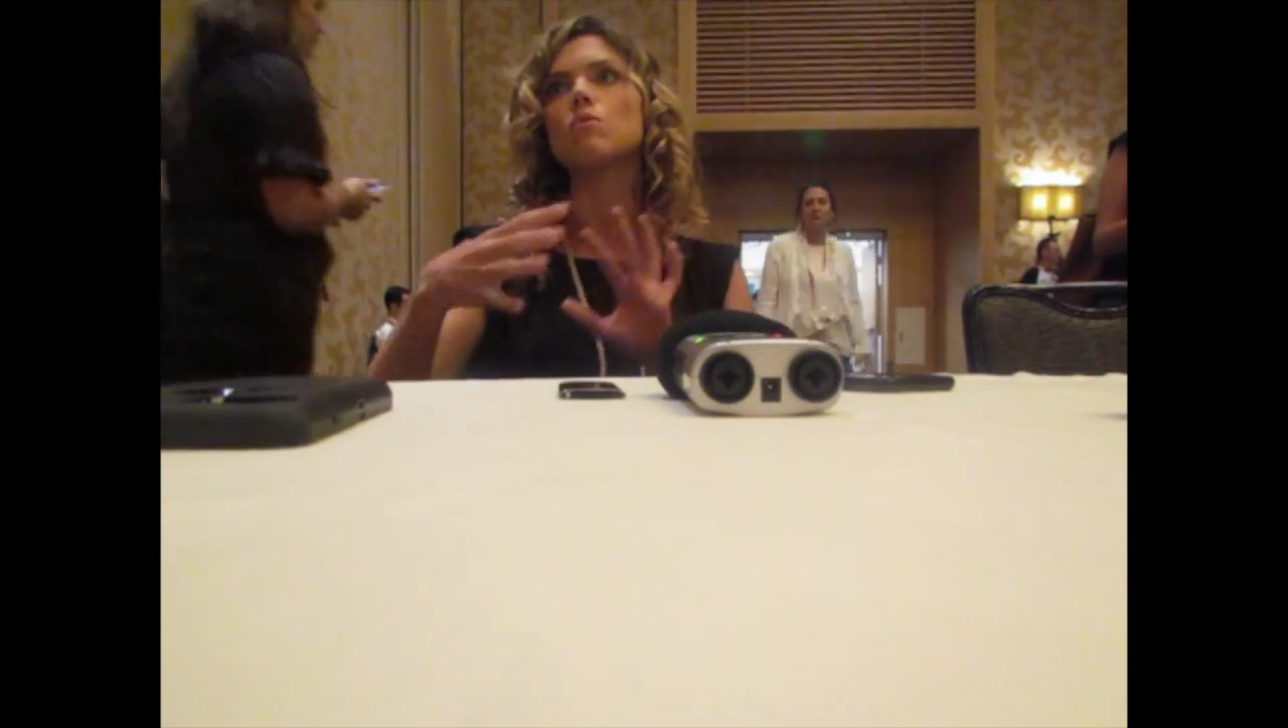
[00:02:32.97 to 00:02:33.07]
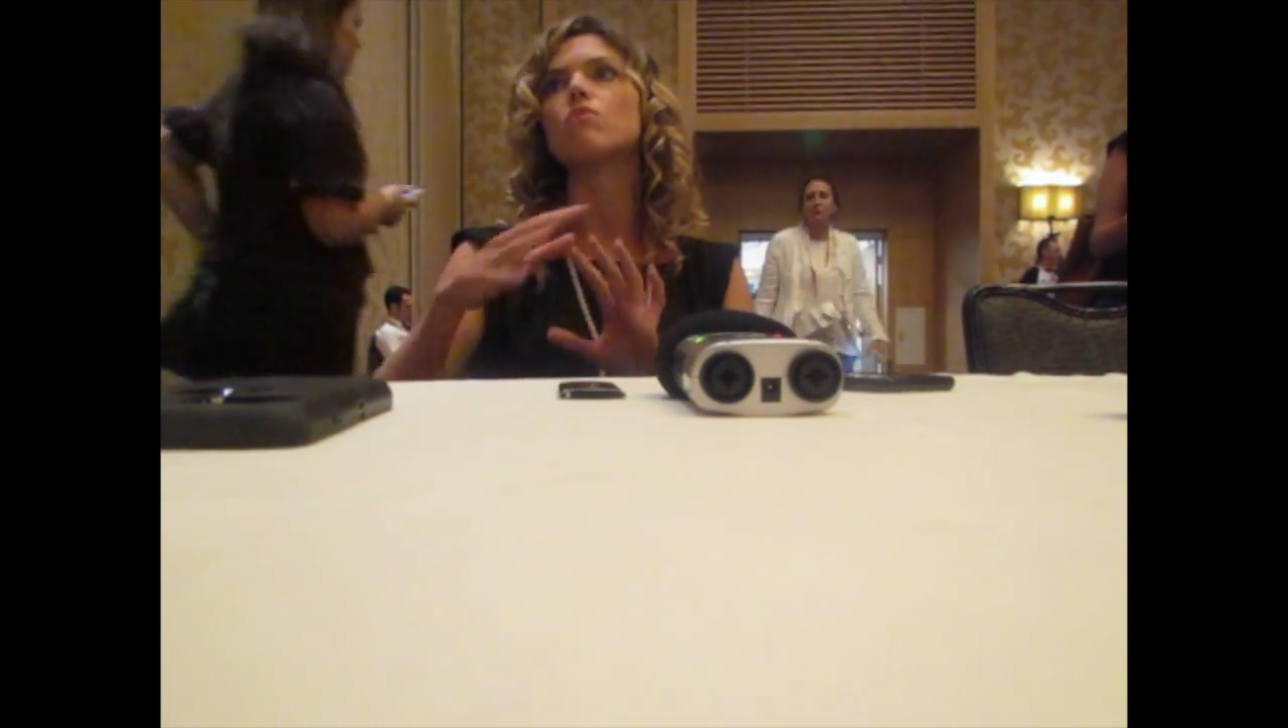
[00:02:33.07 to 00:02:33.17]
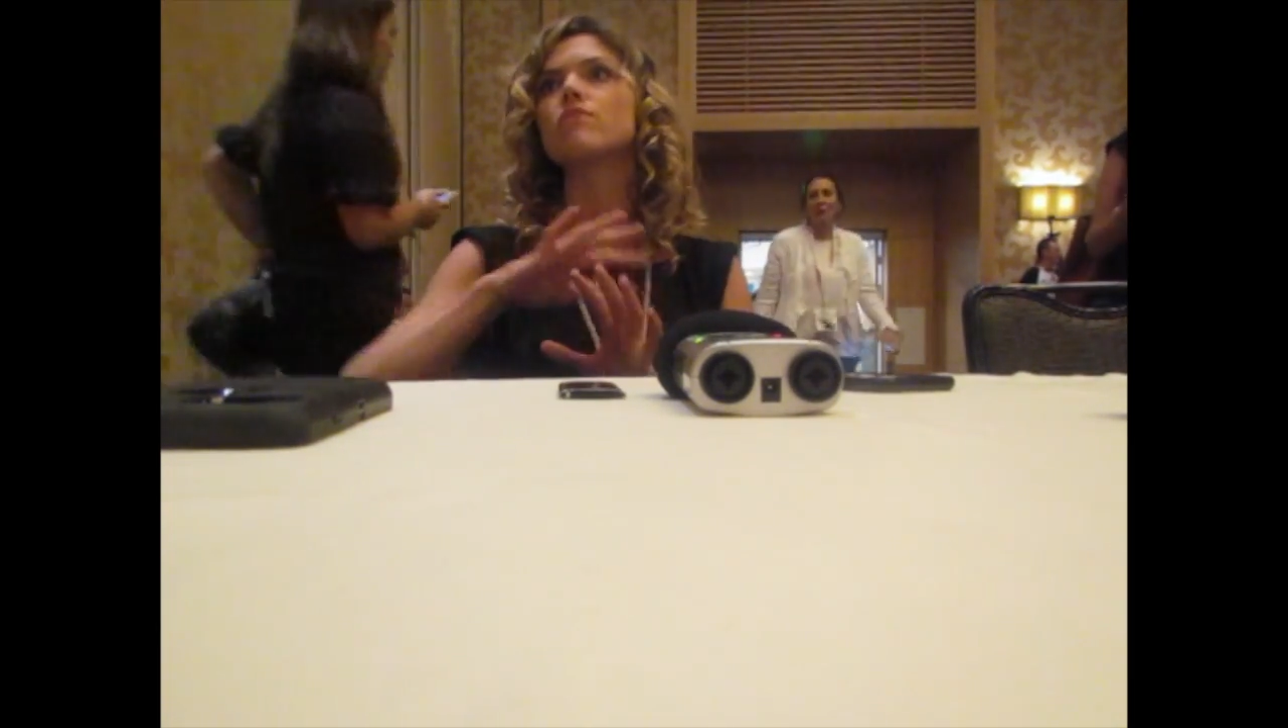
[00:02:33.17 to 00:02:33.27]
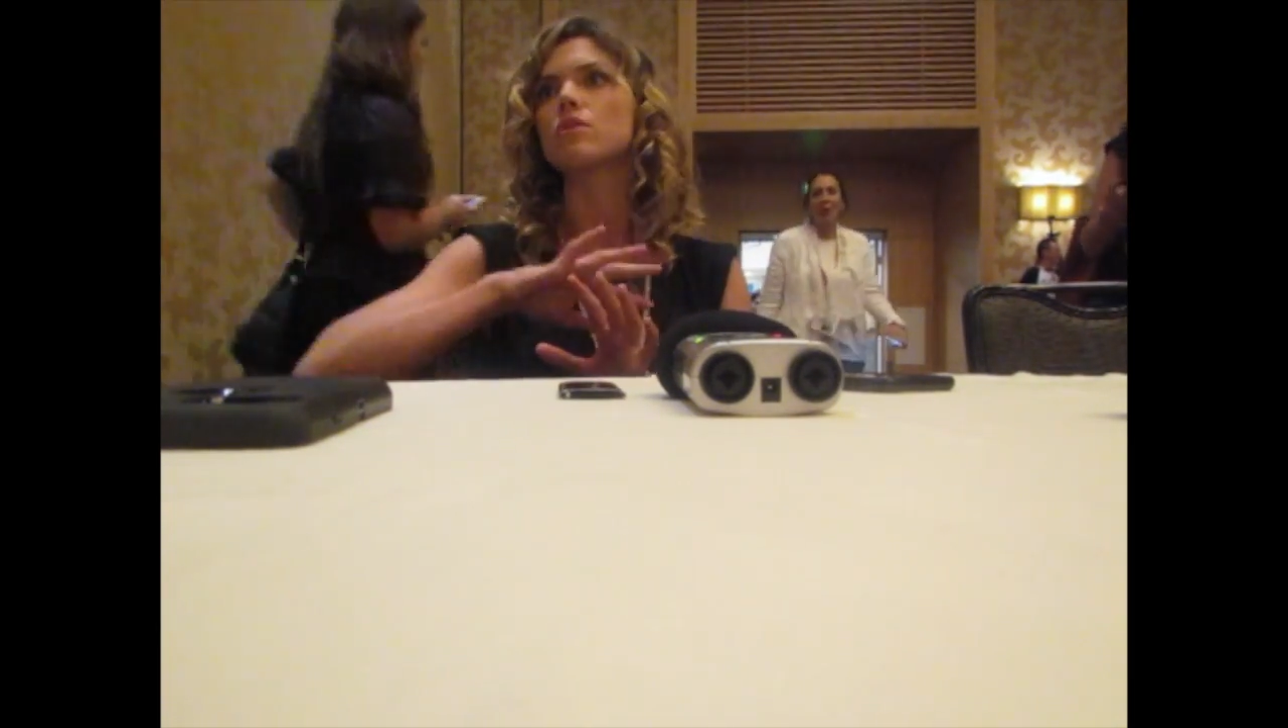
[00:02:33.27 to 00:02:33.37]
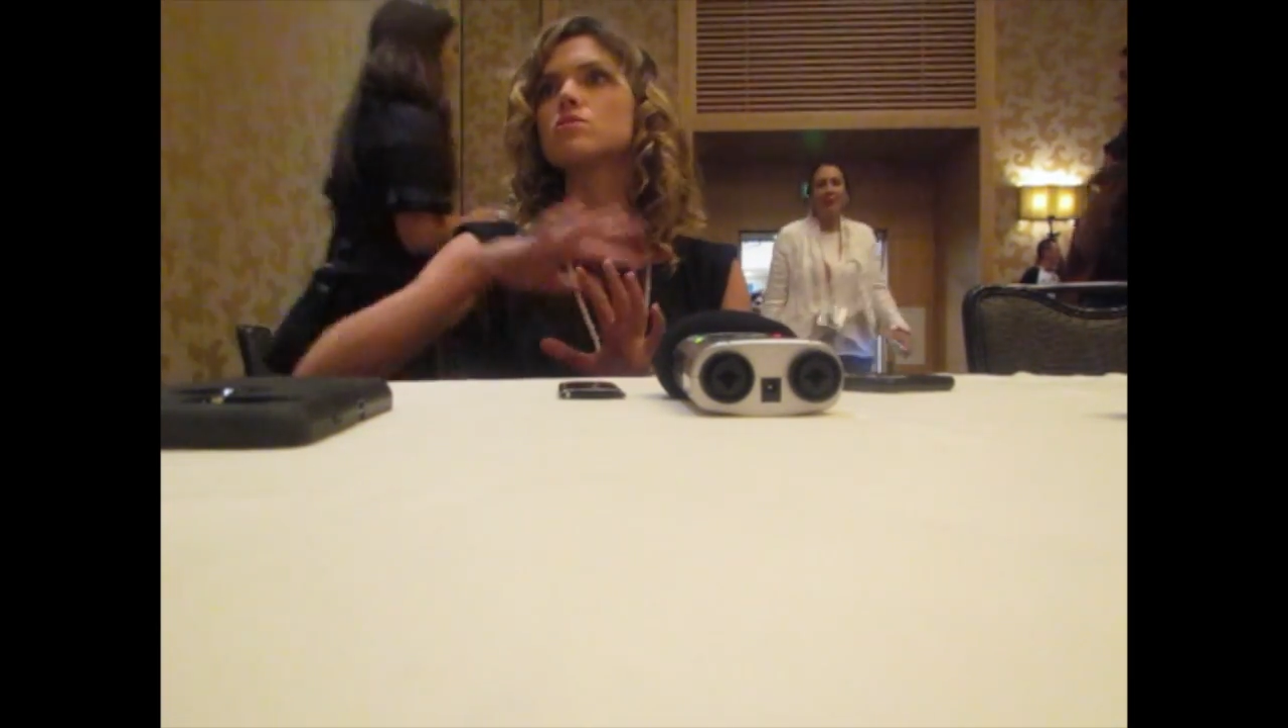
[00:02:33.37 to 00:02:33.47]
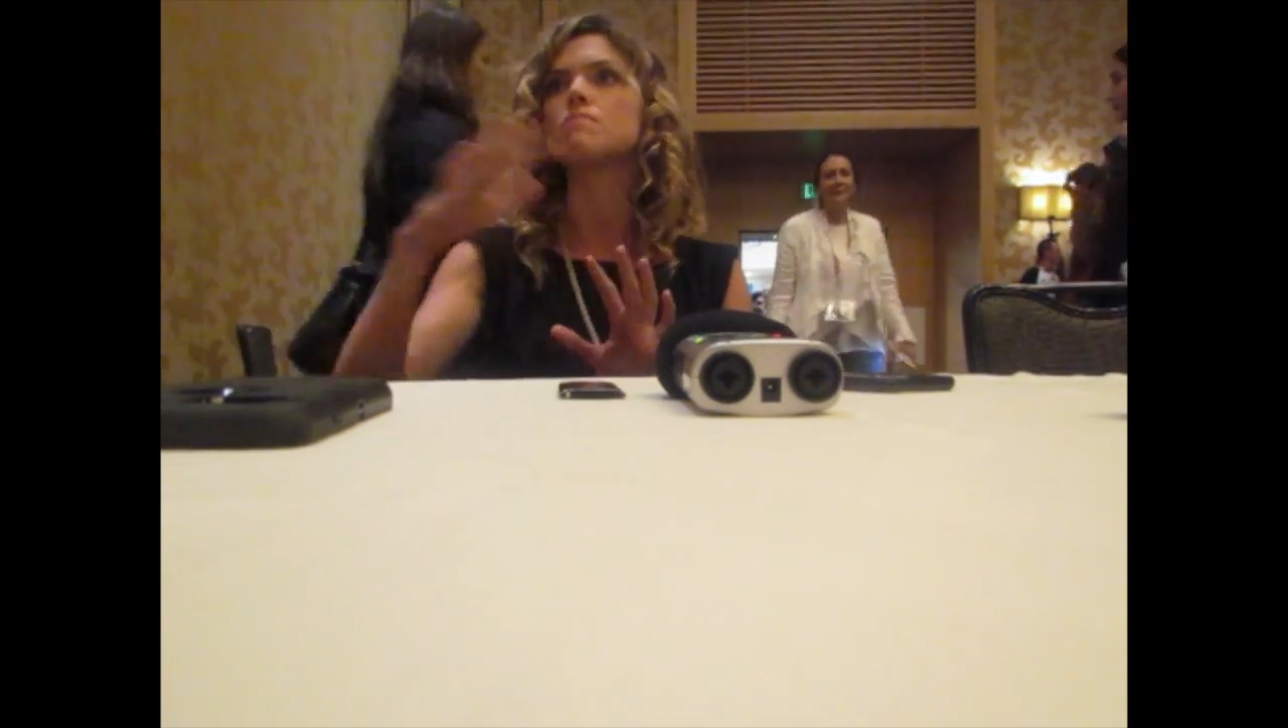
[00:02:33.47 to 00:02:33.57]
more for those